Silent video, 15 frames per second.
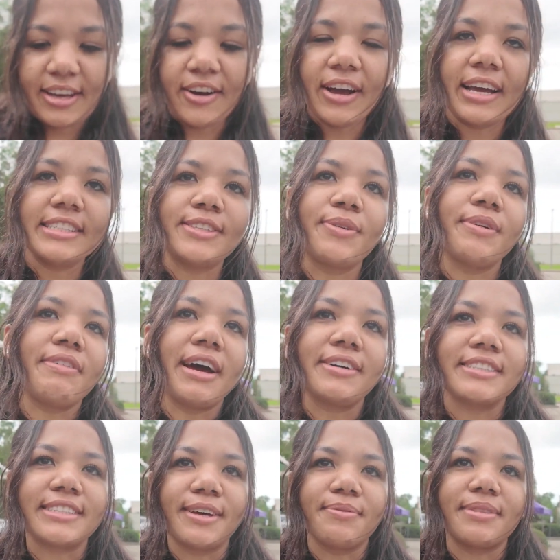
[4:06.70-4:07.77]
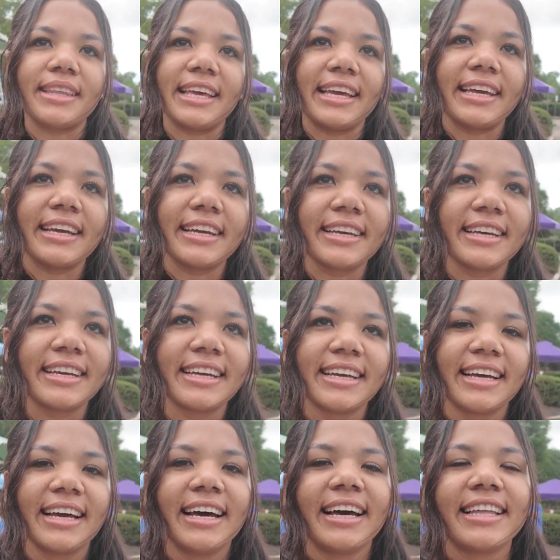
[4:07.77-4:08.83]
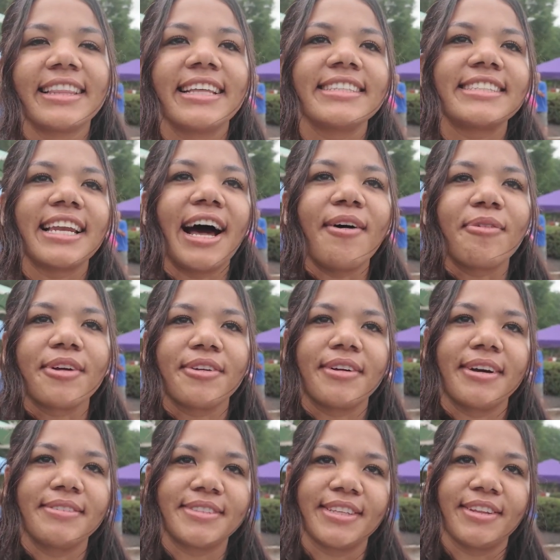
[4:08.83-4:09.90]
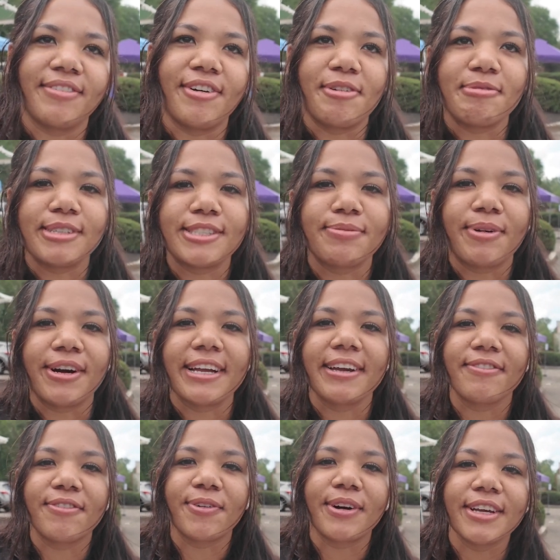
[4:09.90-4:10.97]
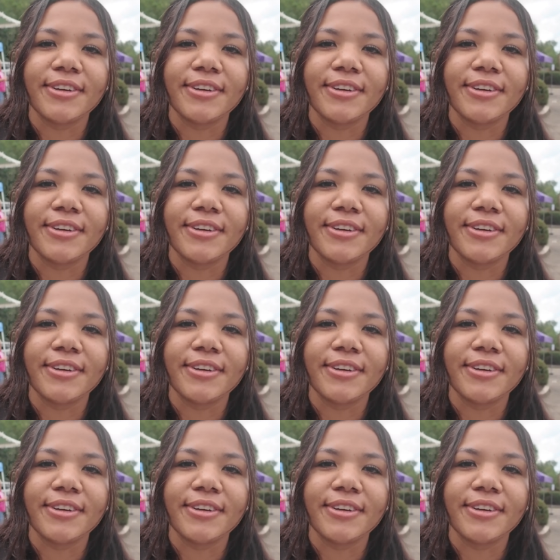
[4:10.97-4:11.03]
Okay, so we found something. That's not what you come to the farmer's market for.